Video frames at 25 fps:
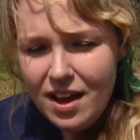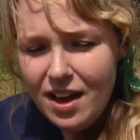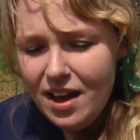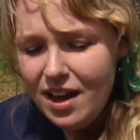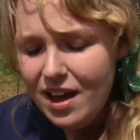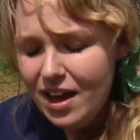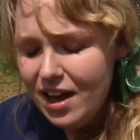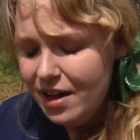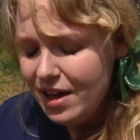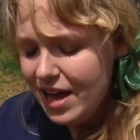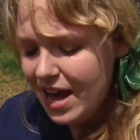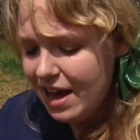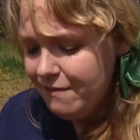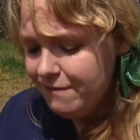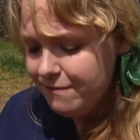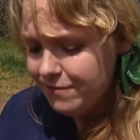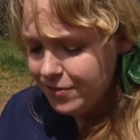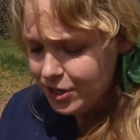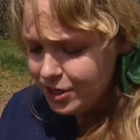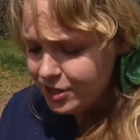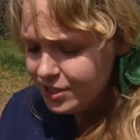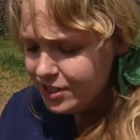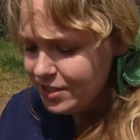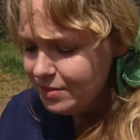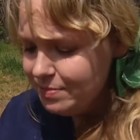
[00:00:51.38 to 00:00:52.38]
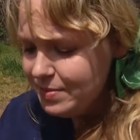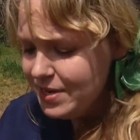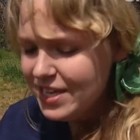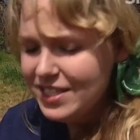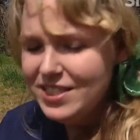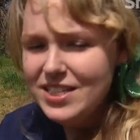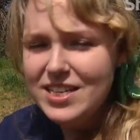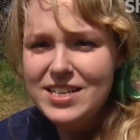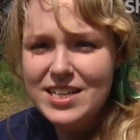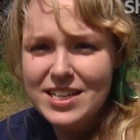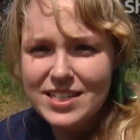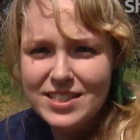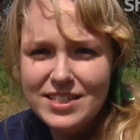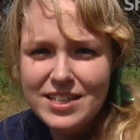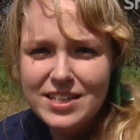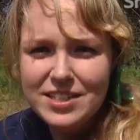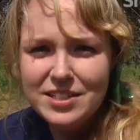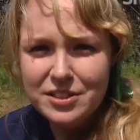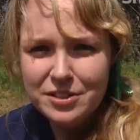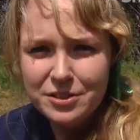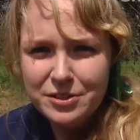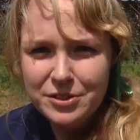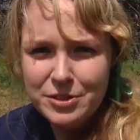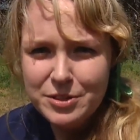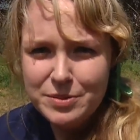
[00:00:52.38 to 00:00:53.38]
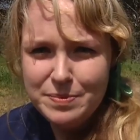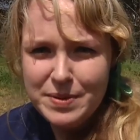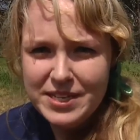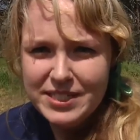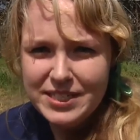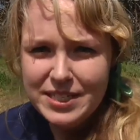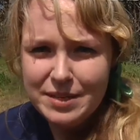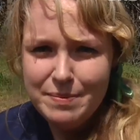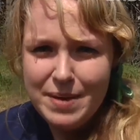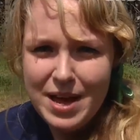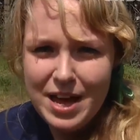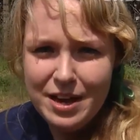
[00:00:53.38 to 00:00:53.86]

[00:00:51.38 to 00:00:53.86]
uh, at first because he does need to learn those basic